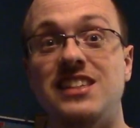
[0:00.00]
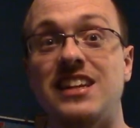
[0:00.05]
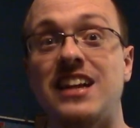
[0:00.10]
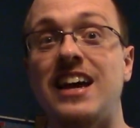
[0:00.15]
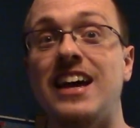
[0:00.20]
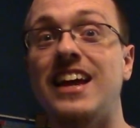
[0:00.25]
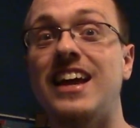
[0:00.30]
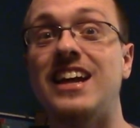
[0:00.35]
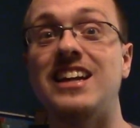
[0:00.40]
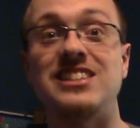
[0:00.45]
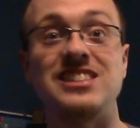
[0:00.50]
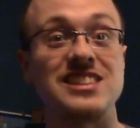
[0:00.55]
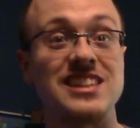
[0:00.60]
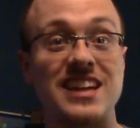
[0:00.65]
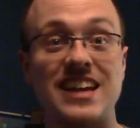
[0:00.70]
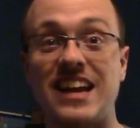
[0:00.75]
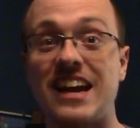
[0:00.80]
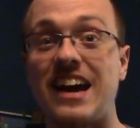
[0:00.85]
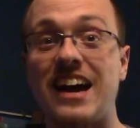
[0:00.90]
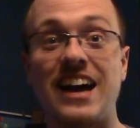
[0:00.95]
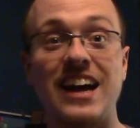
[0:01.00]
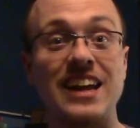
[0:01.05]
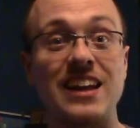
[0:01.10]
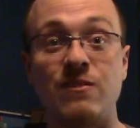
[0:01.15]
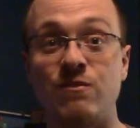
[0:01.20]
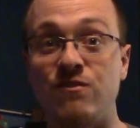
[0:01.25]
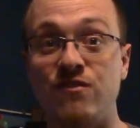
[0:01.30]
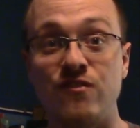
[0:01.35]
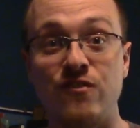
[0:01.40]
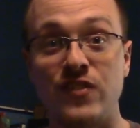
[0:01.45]
and I gotta say, I
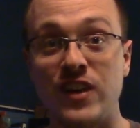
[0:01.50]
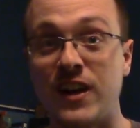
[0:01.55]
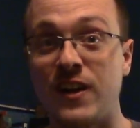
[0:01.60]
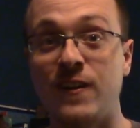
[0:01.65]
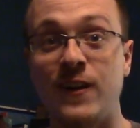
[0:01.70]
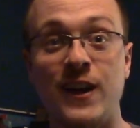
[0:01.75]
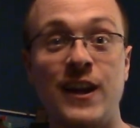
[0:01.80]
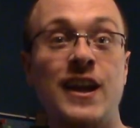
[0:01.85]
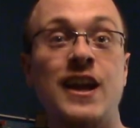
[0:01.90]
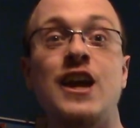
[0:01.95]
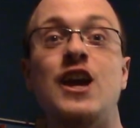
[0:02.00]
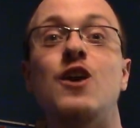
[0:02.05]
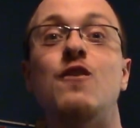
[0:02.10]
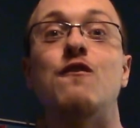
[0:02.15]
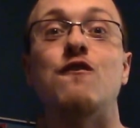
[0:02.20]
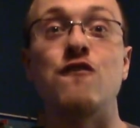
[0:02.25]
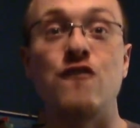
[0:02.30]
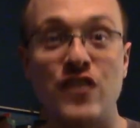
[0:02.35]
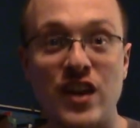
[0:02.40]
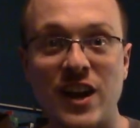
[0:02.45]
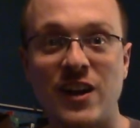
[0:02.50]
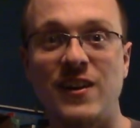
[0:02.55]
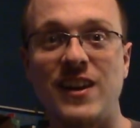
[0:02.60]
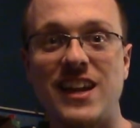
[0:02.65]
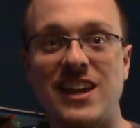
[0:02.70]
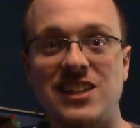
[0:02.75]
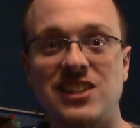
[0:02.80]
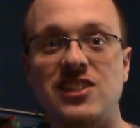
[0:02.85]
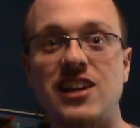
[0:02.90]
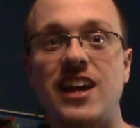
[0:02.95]
am very
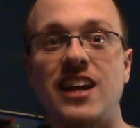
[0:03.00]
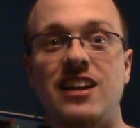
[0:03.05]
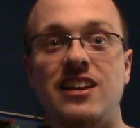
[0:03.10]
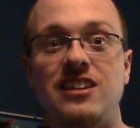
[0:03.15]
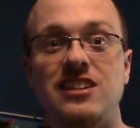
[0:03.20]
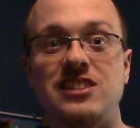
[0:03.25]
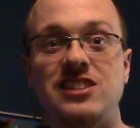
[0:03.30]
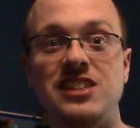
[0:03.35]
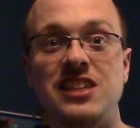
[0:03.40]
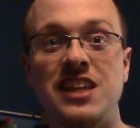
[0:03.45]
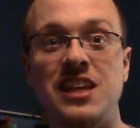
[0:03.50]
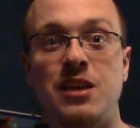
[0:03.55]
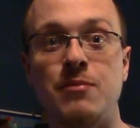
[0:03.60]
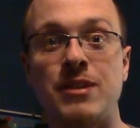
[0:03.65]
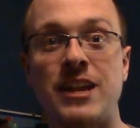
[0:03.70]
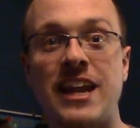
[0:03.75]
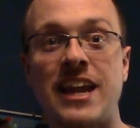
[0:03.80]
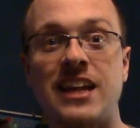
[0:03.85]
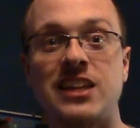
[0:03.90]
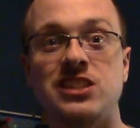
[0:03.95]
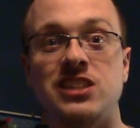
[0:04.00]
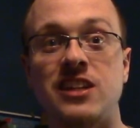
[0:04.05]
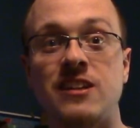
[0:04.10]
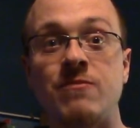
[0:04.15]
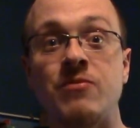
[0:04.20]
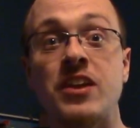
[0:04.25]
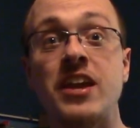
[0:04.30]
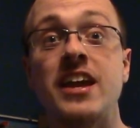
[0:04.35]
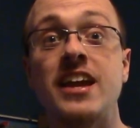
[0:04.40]
excited to see him in action.